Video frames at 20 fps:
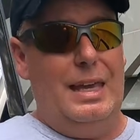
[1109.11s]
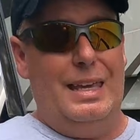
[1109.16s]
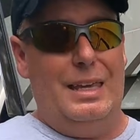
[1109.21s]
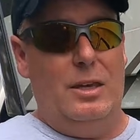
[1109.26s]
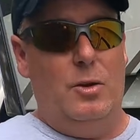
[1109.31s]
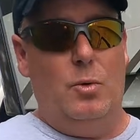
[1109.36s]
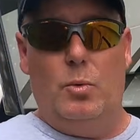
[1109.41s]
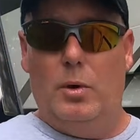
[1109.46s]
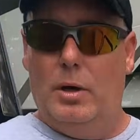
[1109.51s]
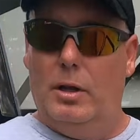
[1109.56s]

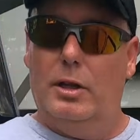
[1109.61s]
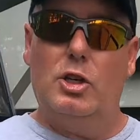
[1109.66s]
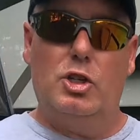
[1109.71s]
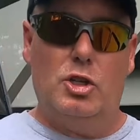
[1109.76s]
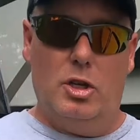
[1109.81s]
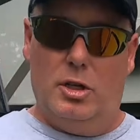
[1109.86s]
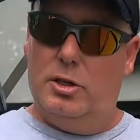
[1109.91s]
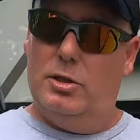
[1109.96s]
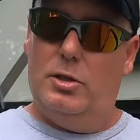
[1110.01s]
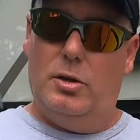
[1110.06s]
You really
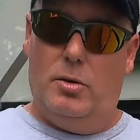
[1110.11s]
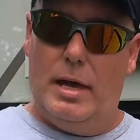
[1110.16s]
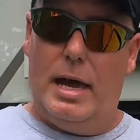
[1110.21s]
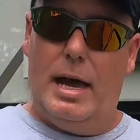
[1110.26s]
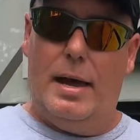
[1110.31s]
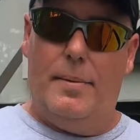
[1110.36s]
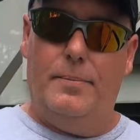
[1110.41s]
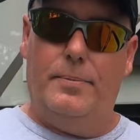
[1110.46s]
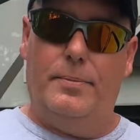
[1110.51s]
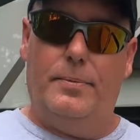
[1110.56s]
shouldn't do
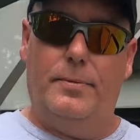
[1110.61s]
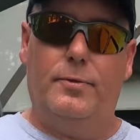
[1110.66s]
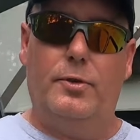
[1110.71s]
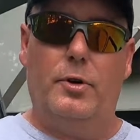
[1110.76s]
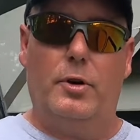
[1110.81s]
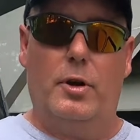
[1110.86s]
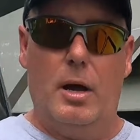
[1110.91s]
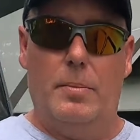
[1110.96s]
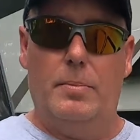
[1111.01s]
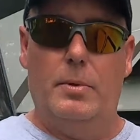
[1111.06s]
that for
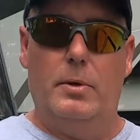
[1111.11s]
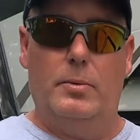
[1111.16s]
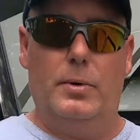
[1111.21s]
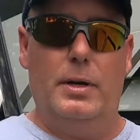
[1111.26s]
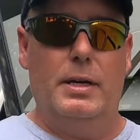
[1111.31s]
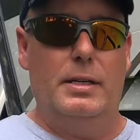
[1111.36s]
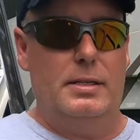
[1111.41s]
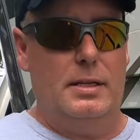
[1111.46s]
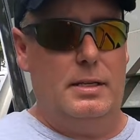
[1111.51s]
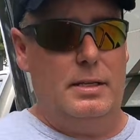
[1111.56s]
a couple of
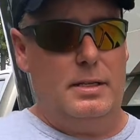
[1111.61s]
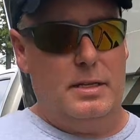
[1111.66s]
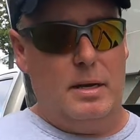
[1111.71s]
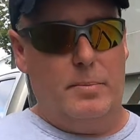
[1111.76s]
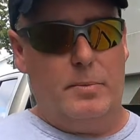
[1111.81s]
reasons.